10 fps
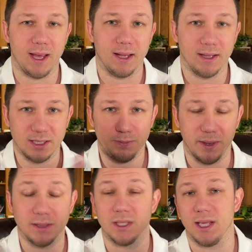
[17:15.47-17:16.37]
and that's
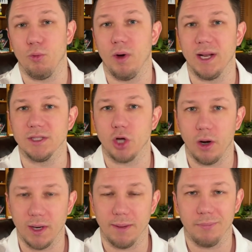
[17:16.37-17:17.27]
basically what is
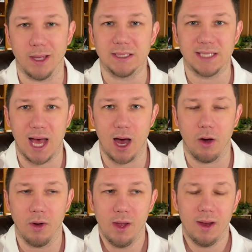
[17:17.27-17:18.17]
already in place now,